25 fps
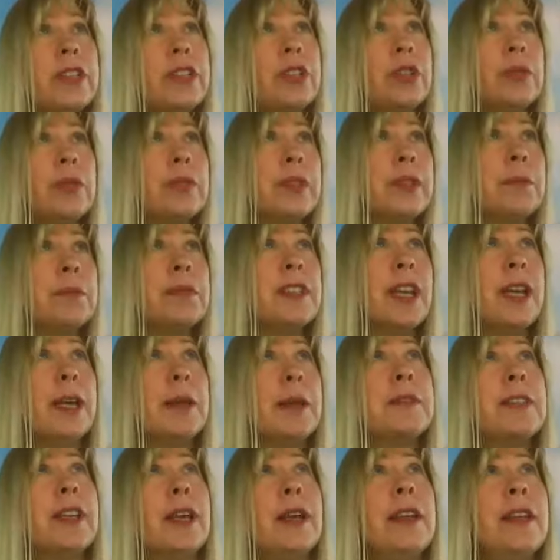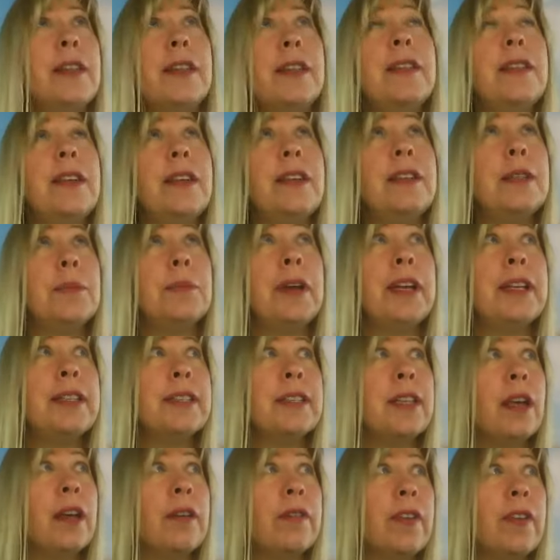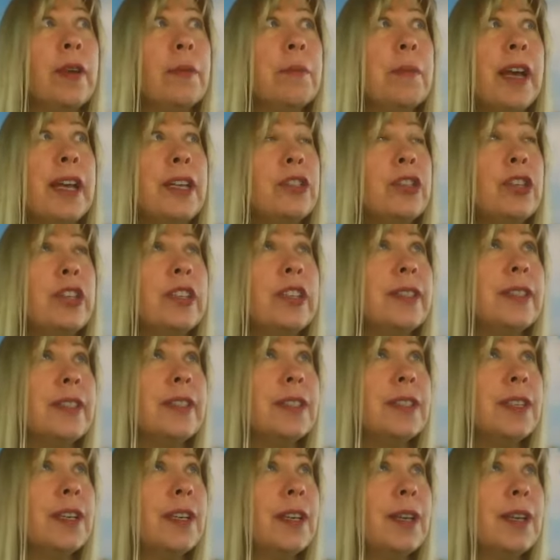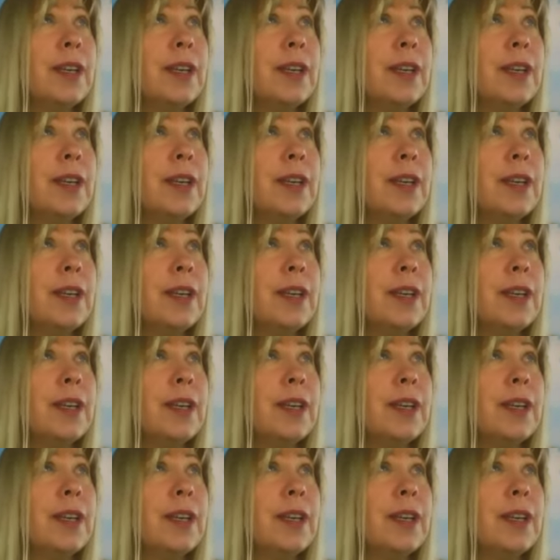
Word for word: too, sometimes I think to myself, am I just